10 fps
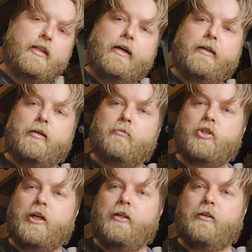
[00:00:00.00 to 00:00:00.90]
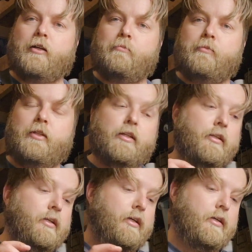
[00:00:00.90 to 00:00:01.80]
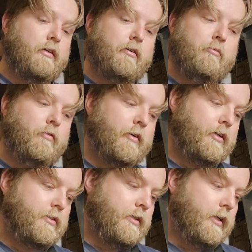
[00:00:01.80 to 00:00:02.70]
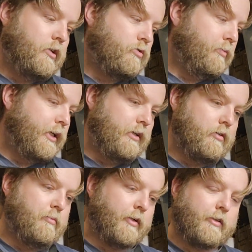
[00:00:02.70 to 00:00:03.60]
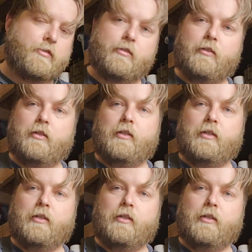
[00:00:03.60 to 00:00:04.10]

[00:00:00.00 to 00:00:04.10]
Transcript: that up, shine her up, and then I'll move on to the actual mechanical parts.